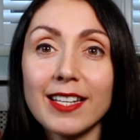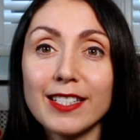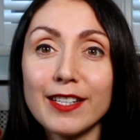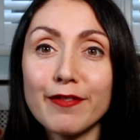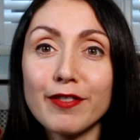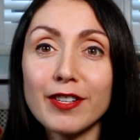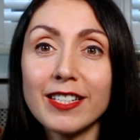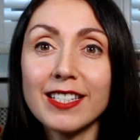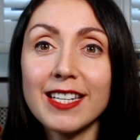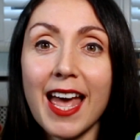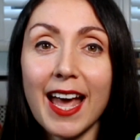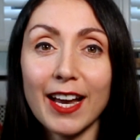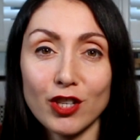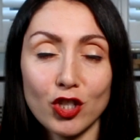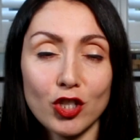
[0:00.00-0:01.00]
a different
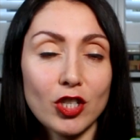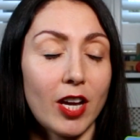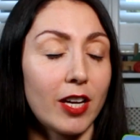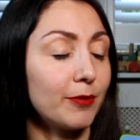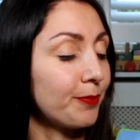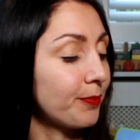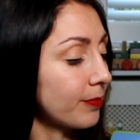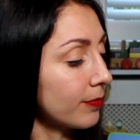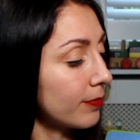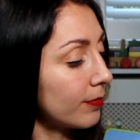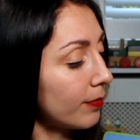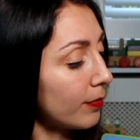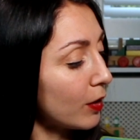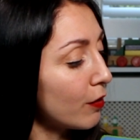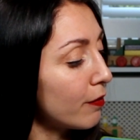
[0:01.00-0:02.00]
texture
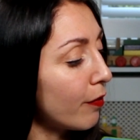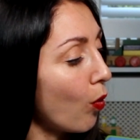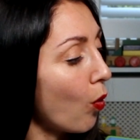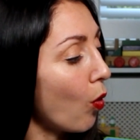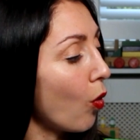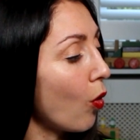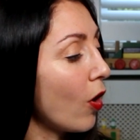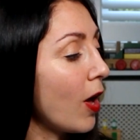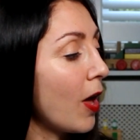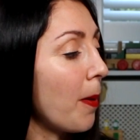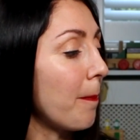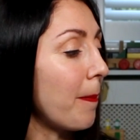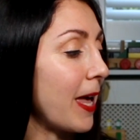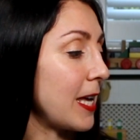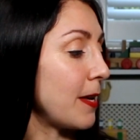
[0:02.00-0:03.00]
for
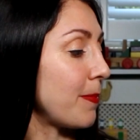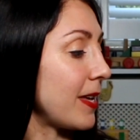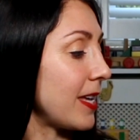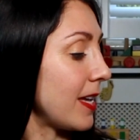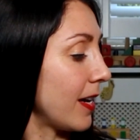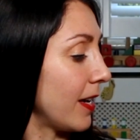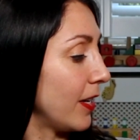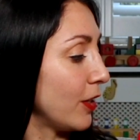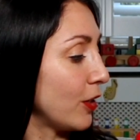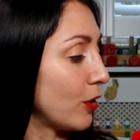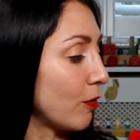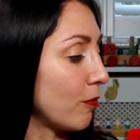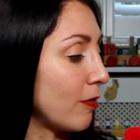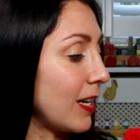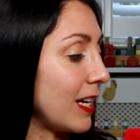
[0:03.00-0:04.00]
baby
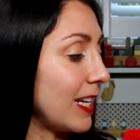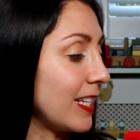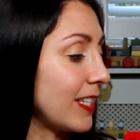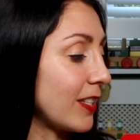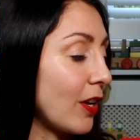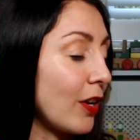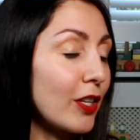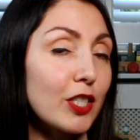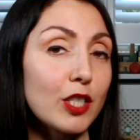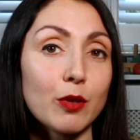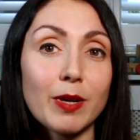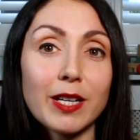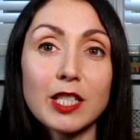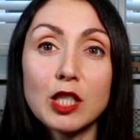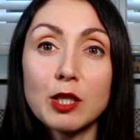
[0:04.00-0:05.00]
to really start to
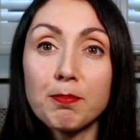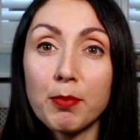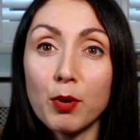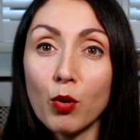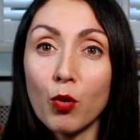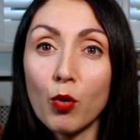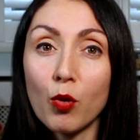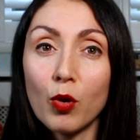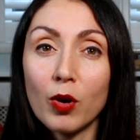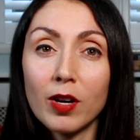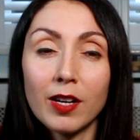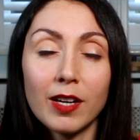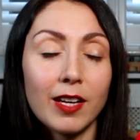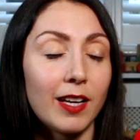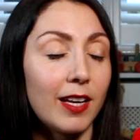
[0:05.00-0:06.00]
explore.
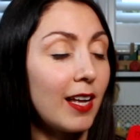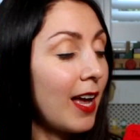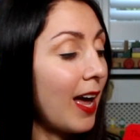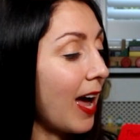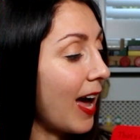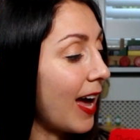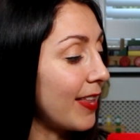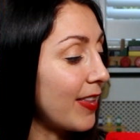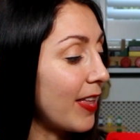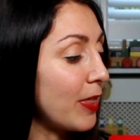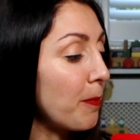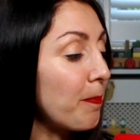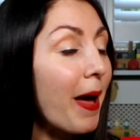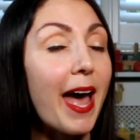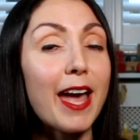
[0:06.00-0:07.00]
And then the
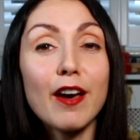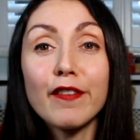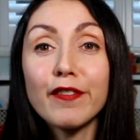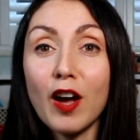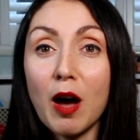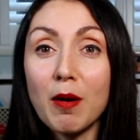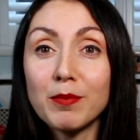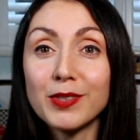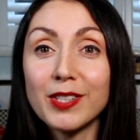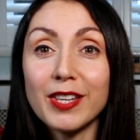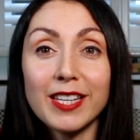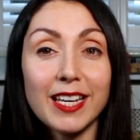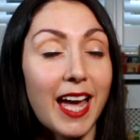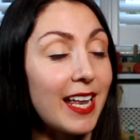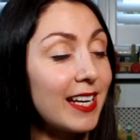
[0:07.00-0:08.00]
payoff comes at
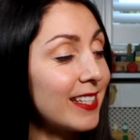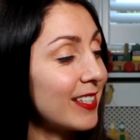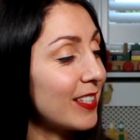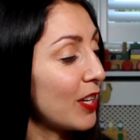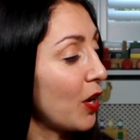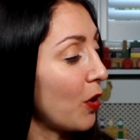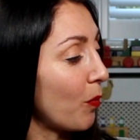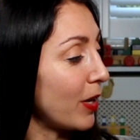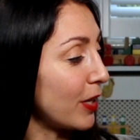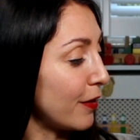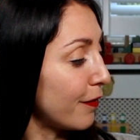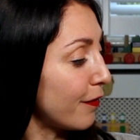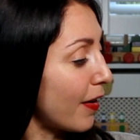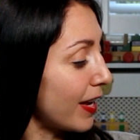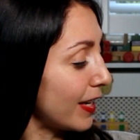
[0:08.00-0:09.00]
the end when you
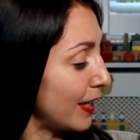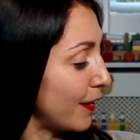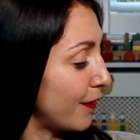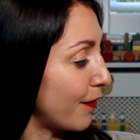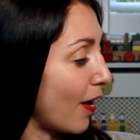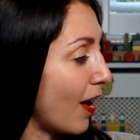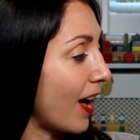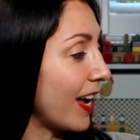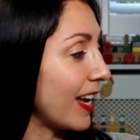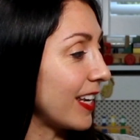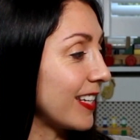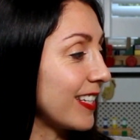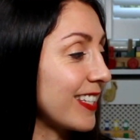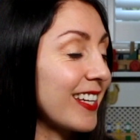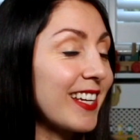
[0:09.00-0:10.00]
finally
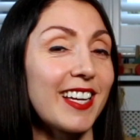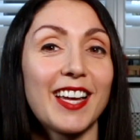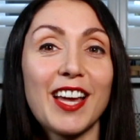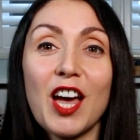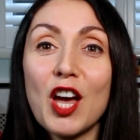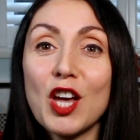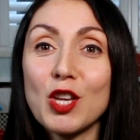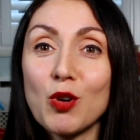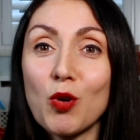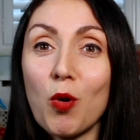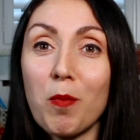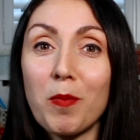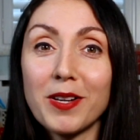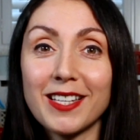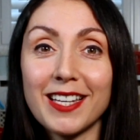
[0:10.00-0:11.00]
find your
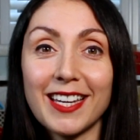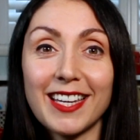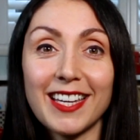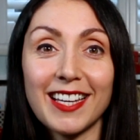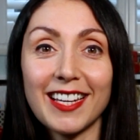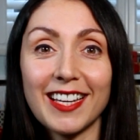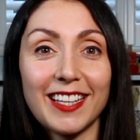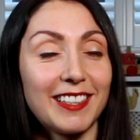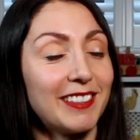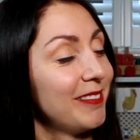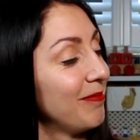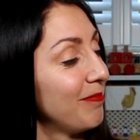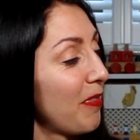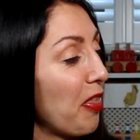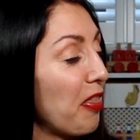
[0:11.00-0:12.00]
particular
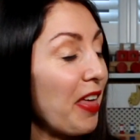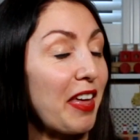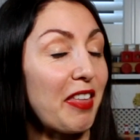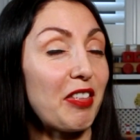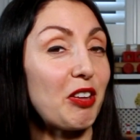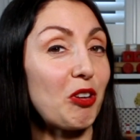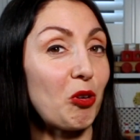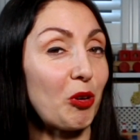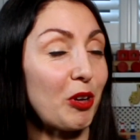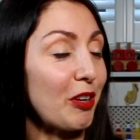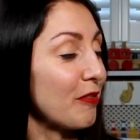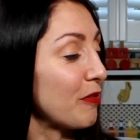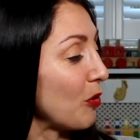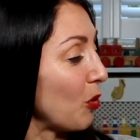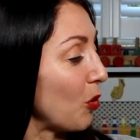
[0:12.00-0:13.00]
thing that you're
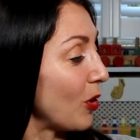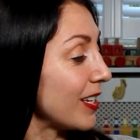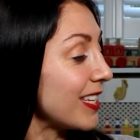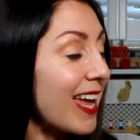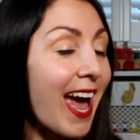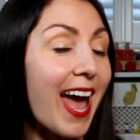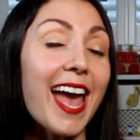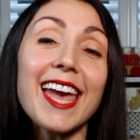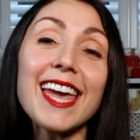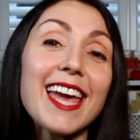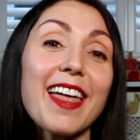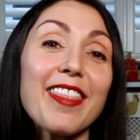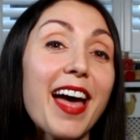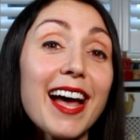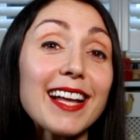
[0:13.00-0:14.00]
looking for. Yay,
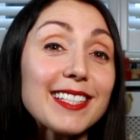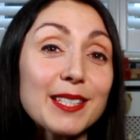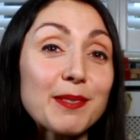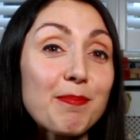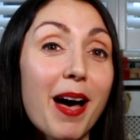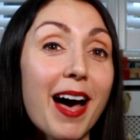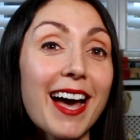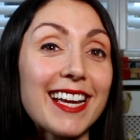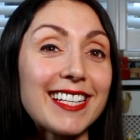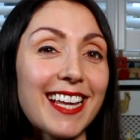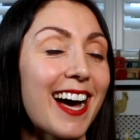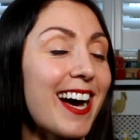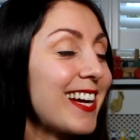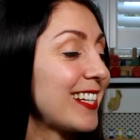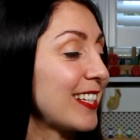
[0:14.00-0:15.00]
that's my
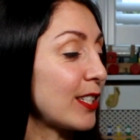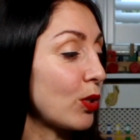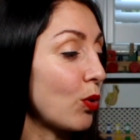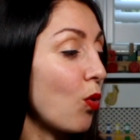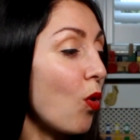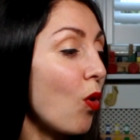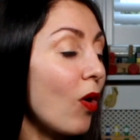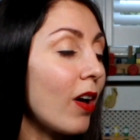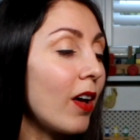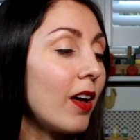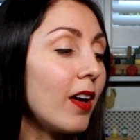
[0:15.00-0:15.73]
dinosaur.